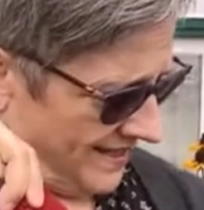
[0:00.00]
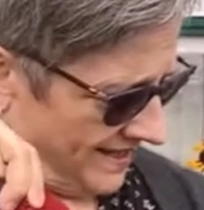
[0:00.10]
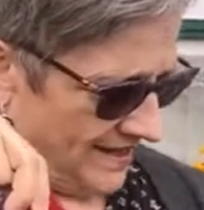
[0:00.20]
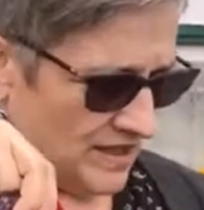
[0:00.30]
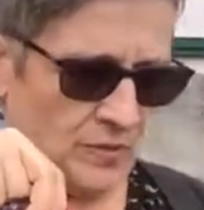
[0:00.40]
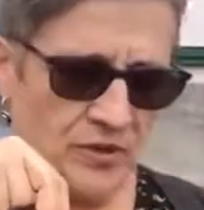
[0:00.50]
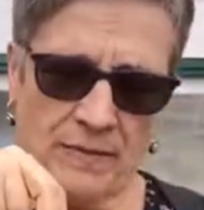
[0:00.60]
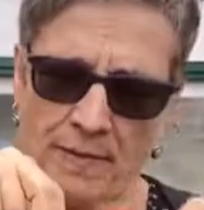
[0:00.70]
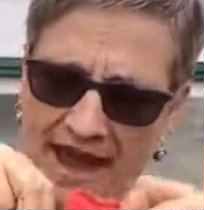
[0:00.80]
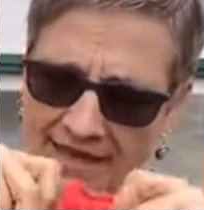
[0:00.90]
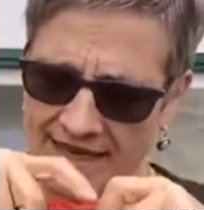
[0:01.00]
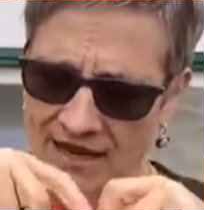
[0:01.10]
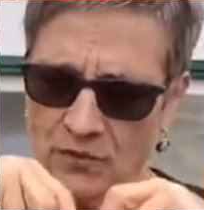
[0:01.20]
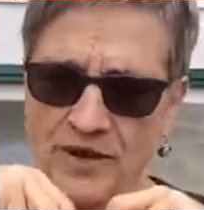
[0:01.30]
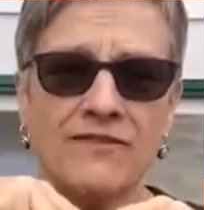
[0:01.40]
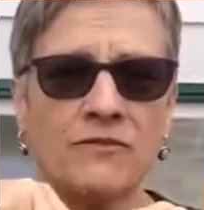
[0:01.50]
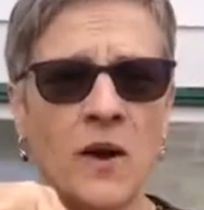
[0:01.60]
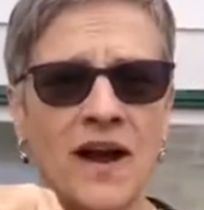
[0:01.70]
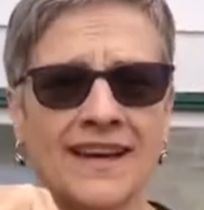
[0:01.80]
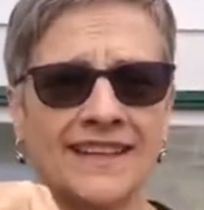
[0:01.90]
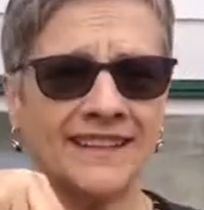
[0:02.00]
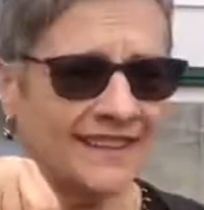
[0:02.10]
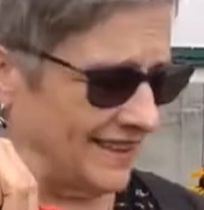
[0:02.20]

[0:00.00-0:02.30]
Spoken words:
There's a pretty basket weave one.